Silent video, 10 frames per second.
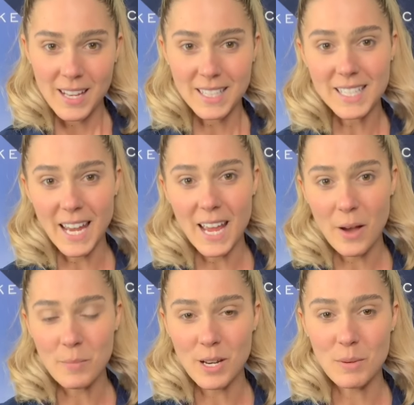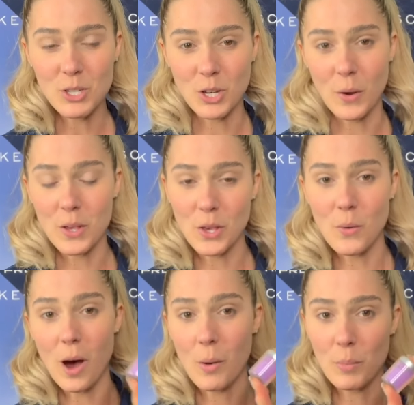Today I'm going to be showing
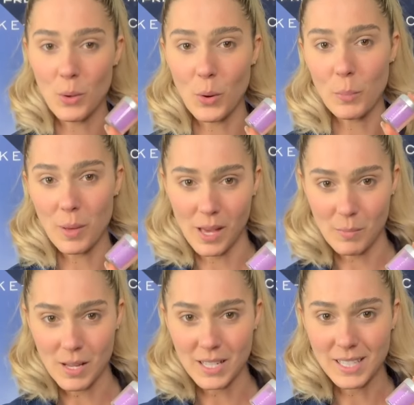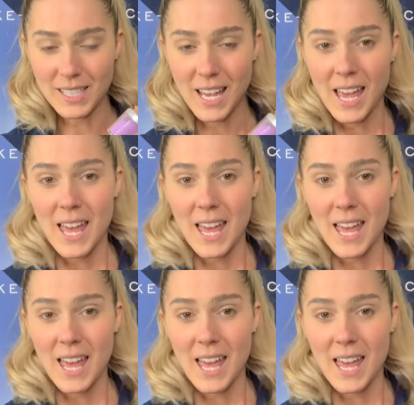you our pure pigments.